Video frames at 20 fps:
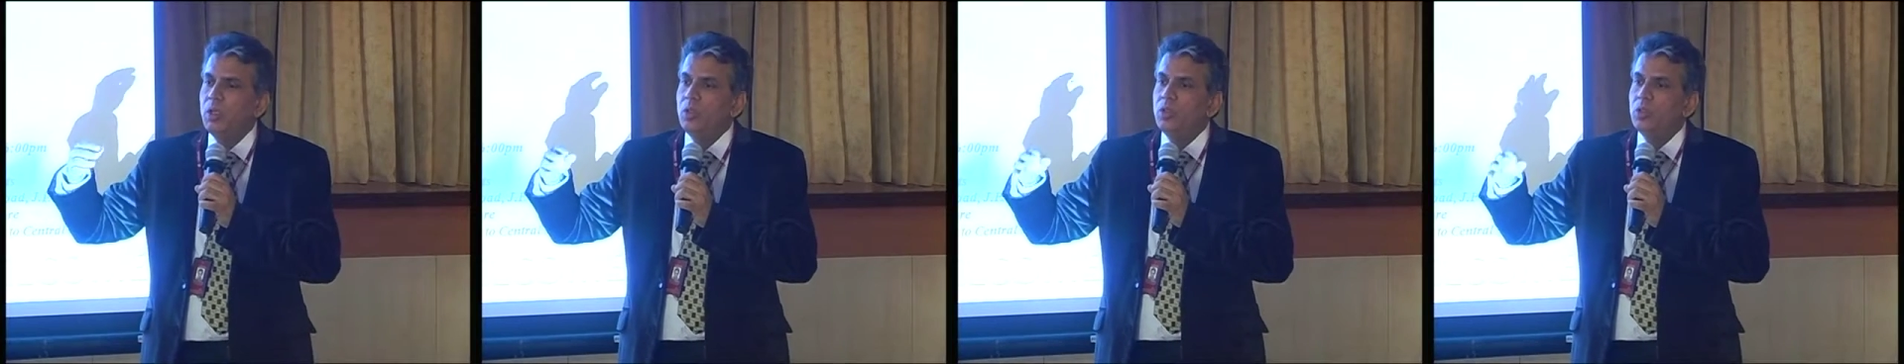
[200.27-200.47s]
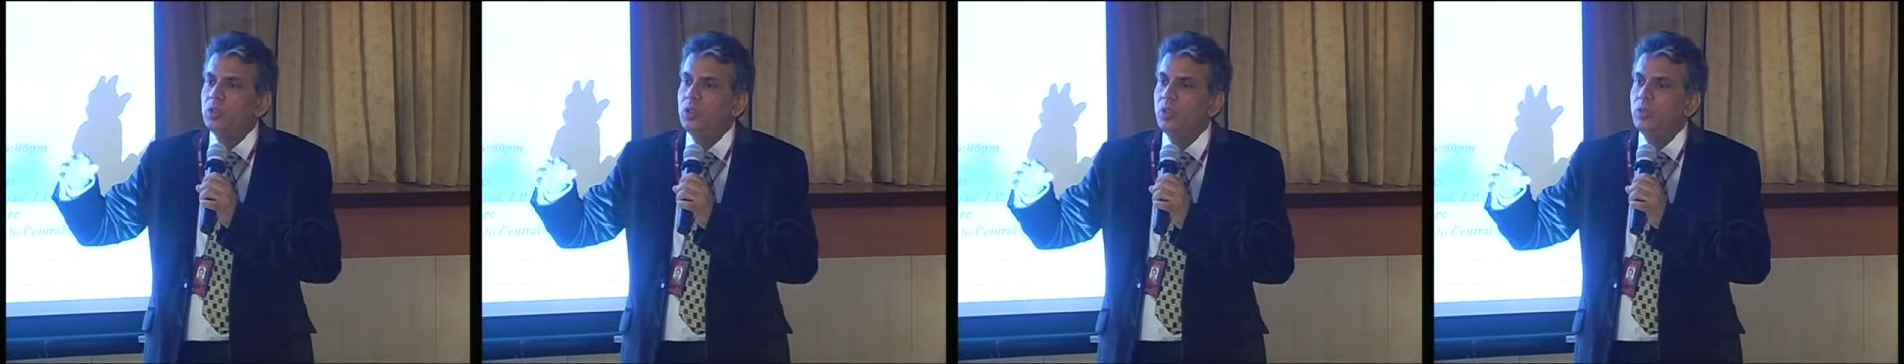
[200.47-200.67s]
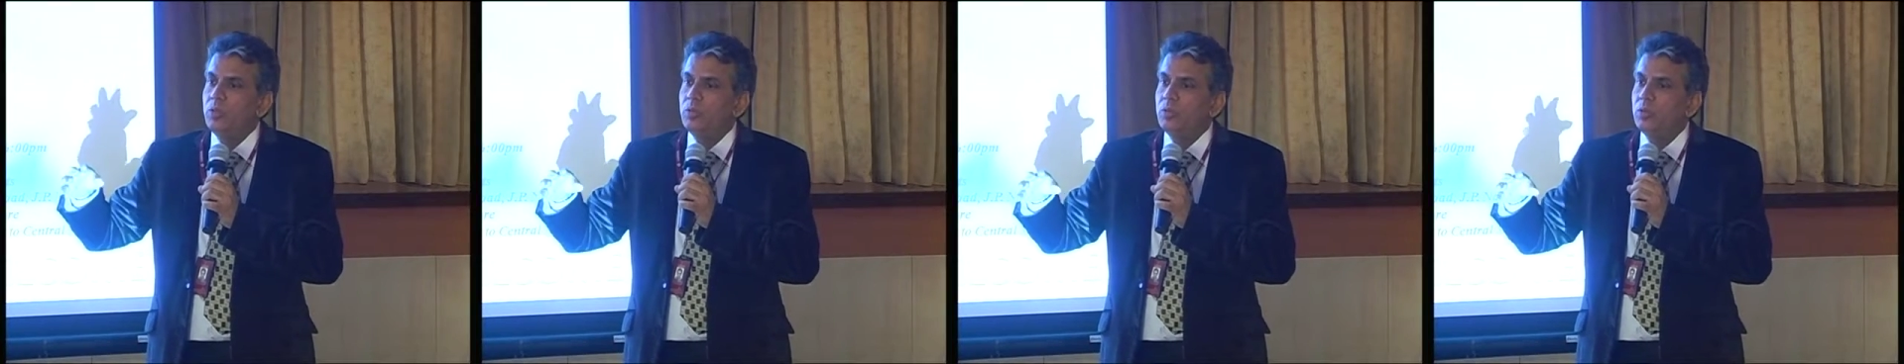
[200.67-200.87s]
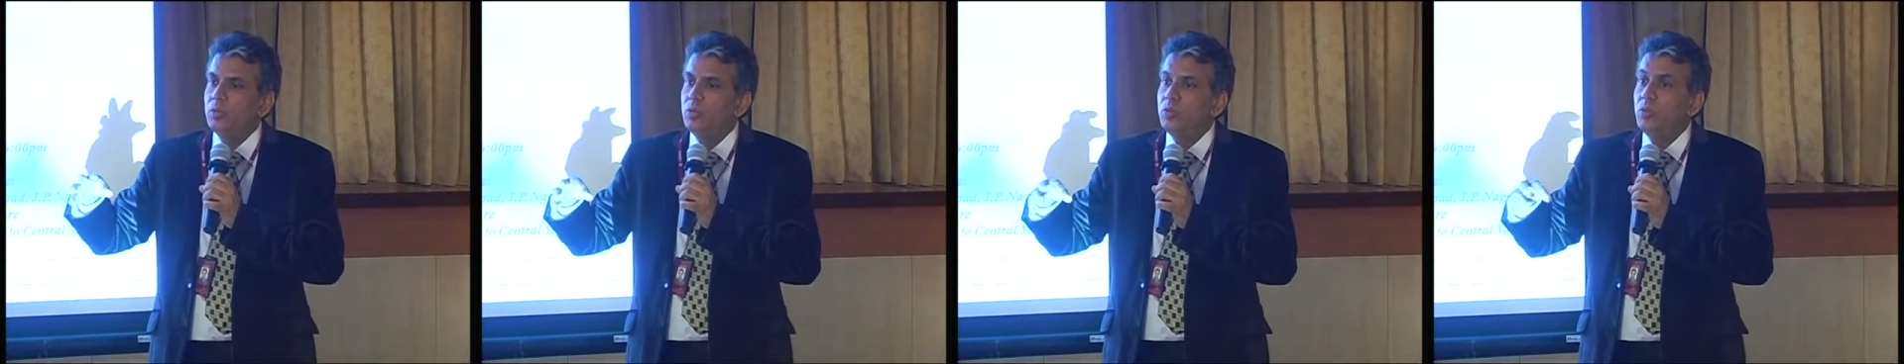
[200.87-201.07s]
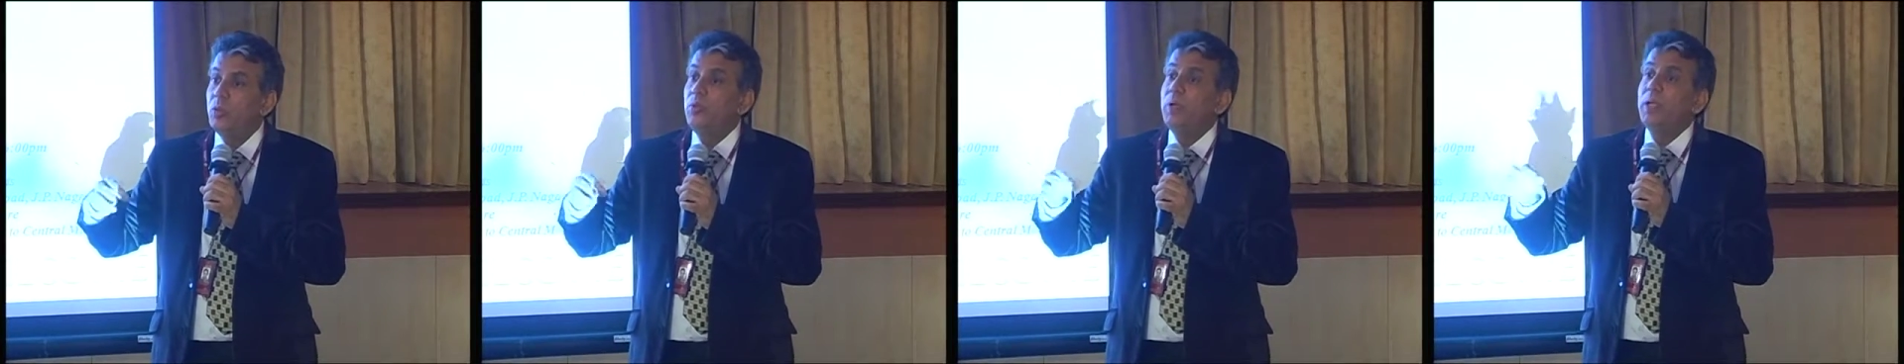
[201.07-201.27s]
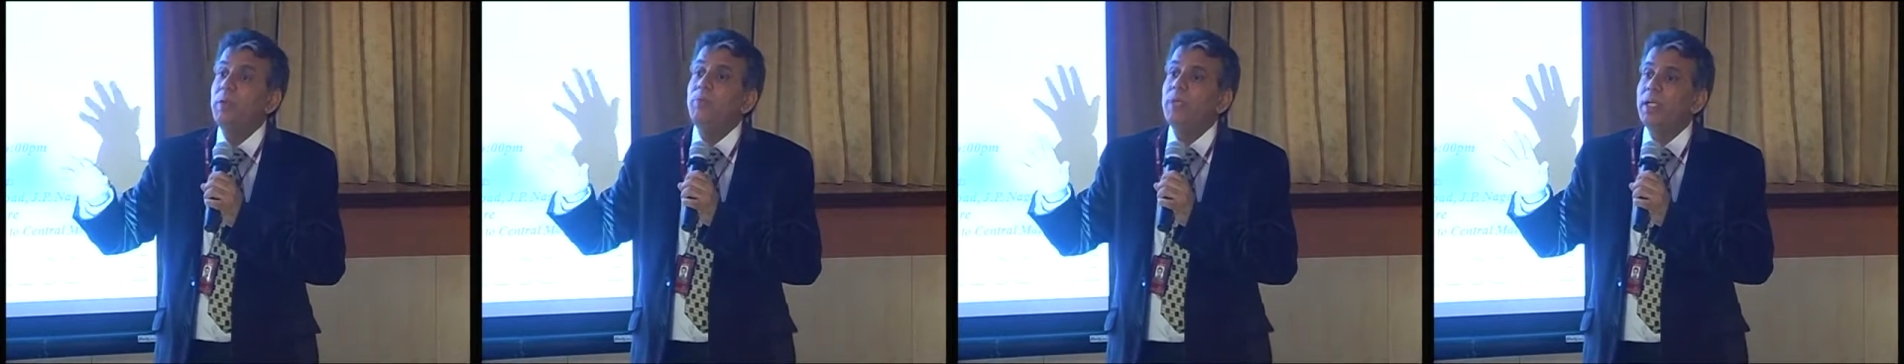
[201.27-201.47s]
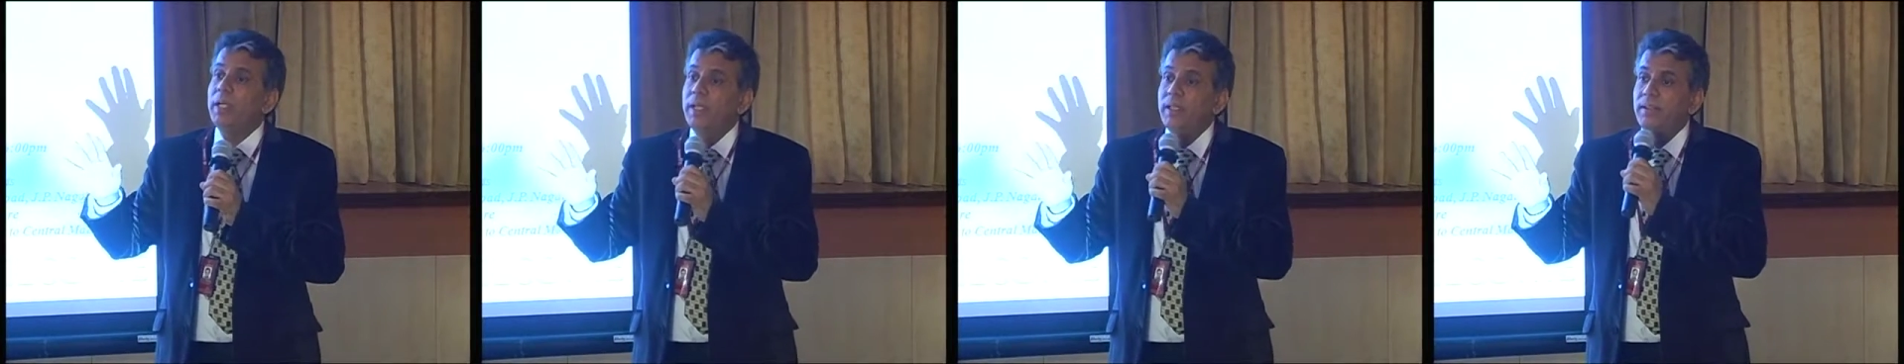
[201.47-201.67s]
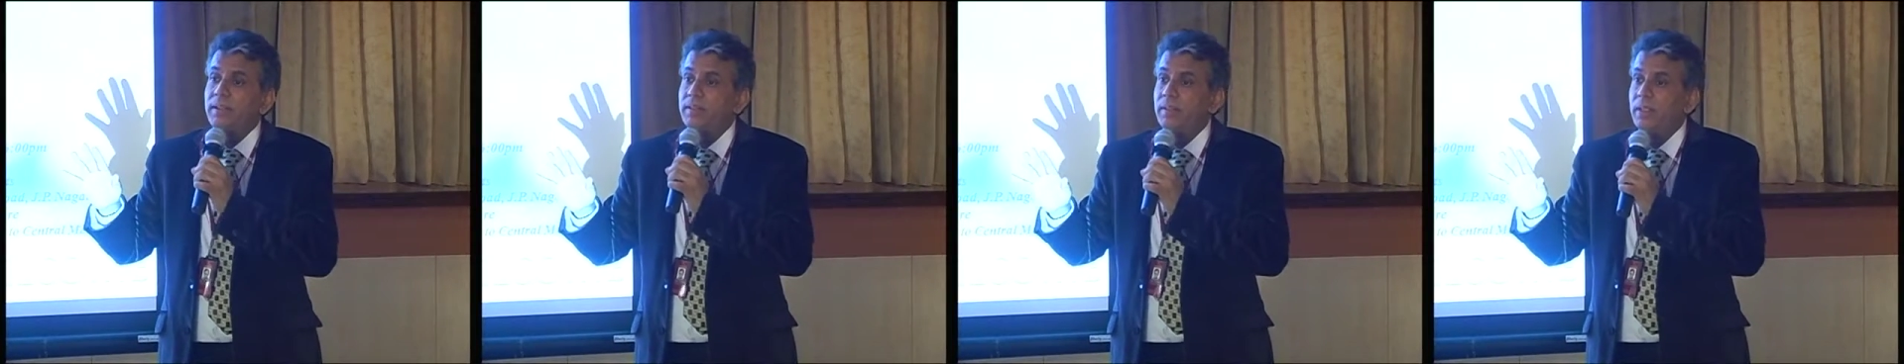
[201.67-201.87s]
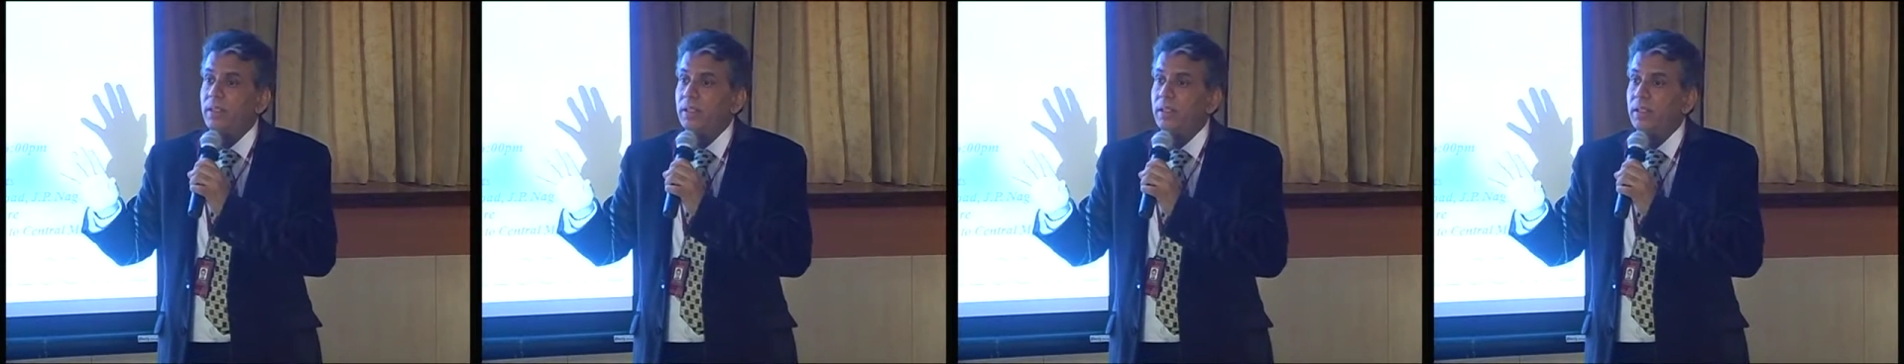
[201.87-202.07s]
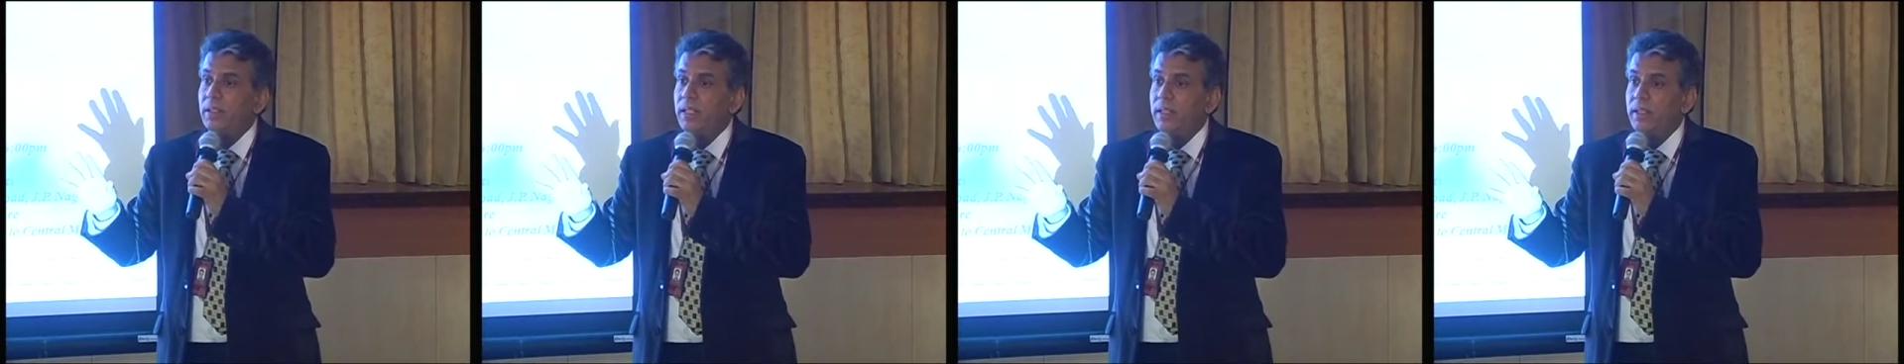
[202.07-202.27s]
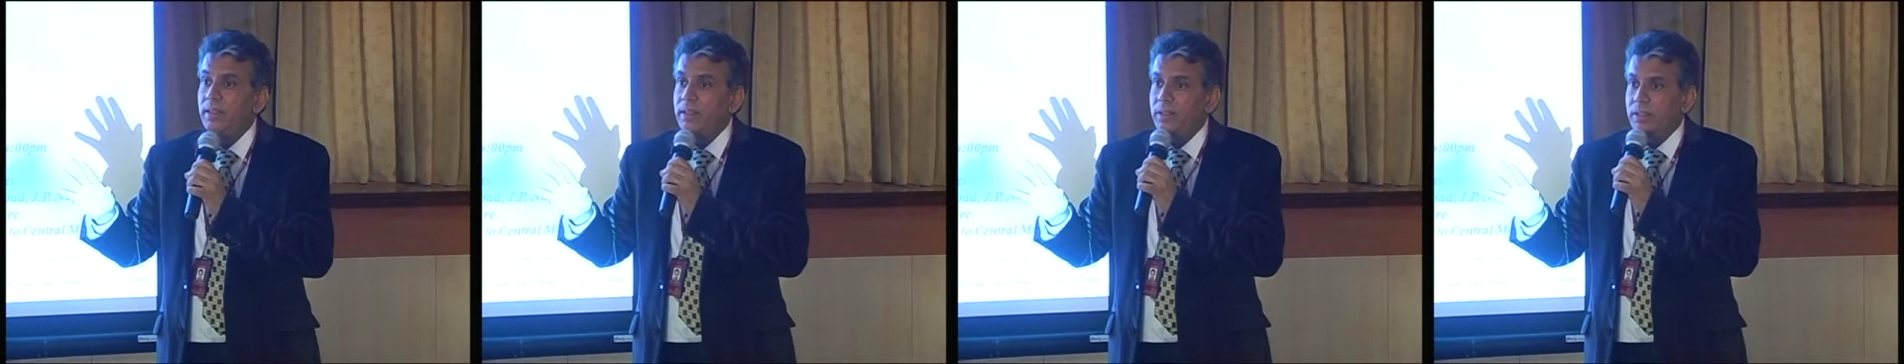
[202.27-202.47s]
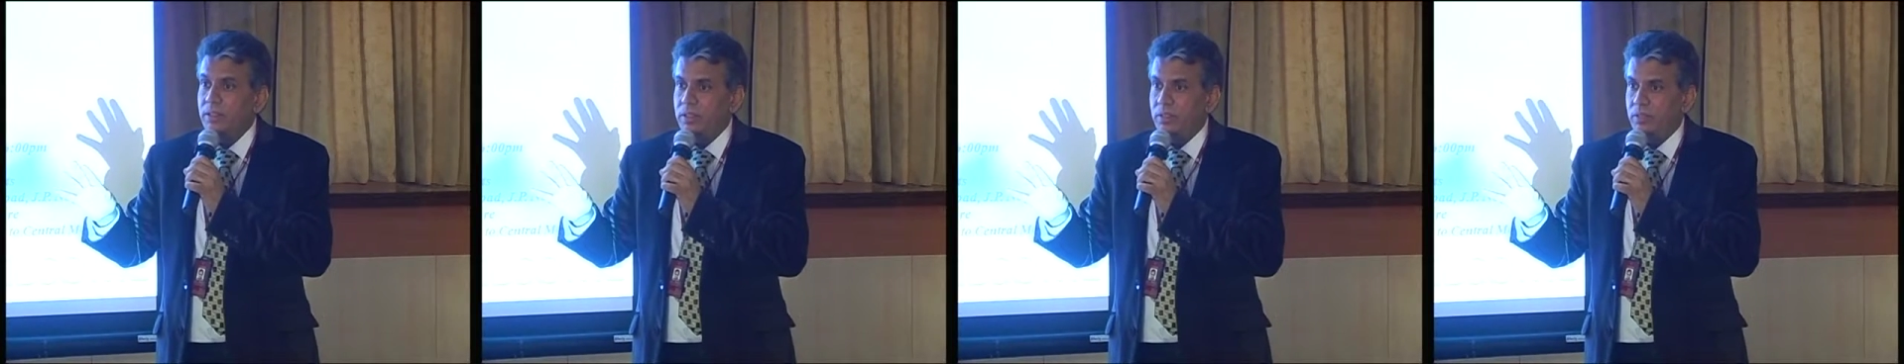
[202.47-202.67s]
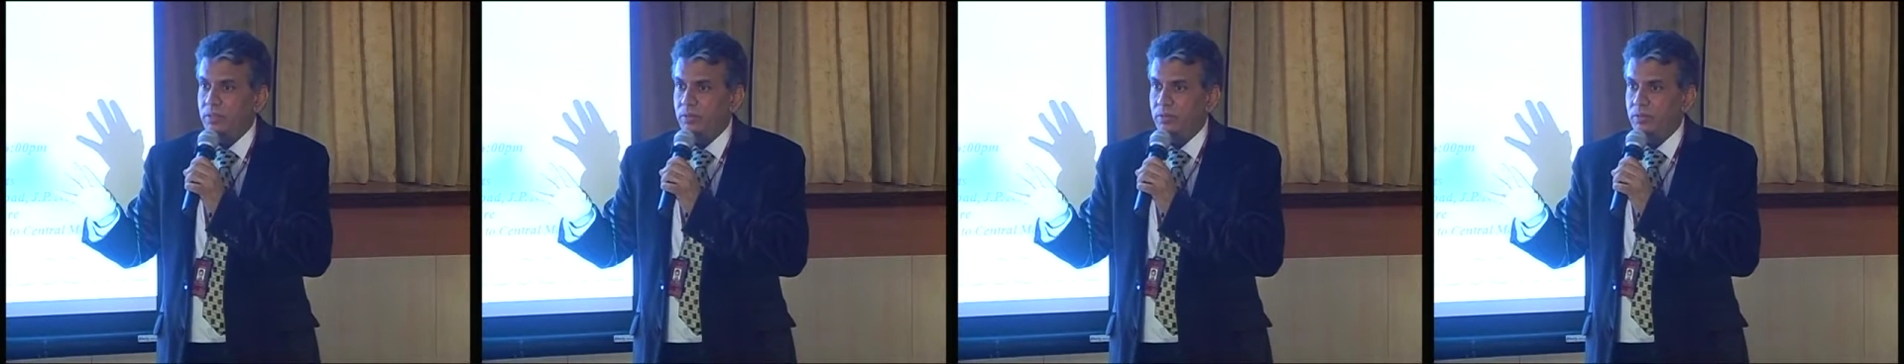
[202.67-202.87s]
So nobody may get illness,